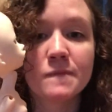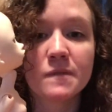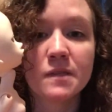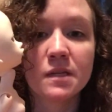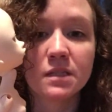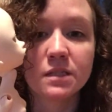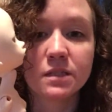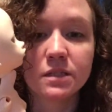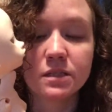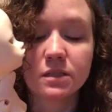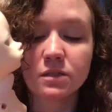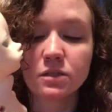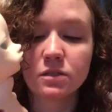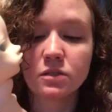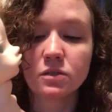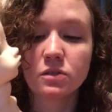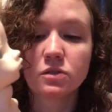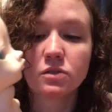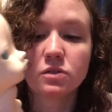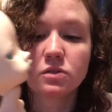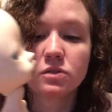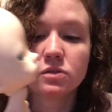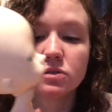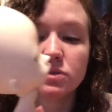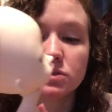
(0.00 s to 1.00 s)
Nice
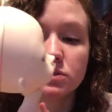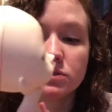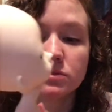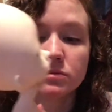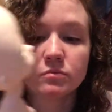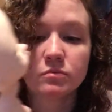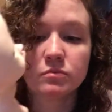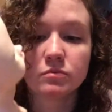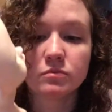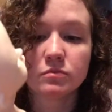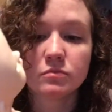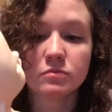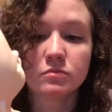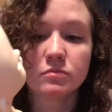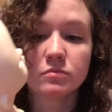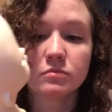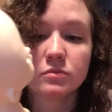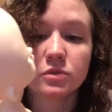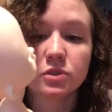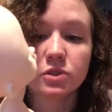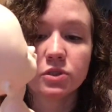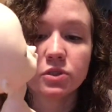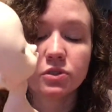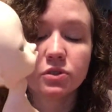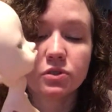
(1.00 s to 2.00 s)
little
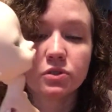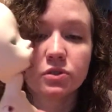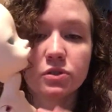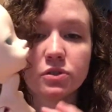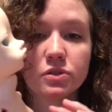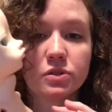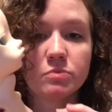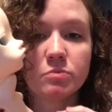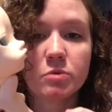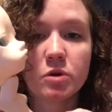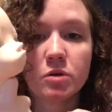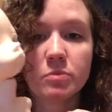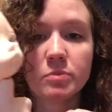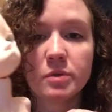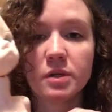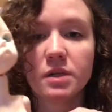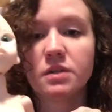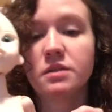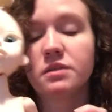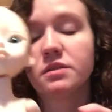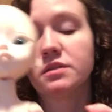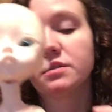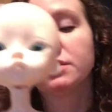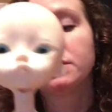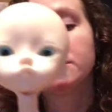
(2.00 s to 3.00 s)
mature small
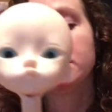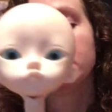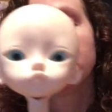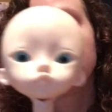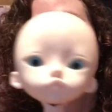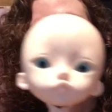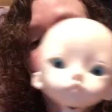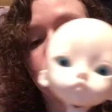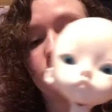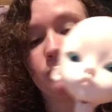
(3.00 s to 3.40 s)
bust.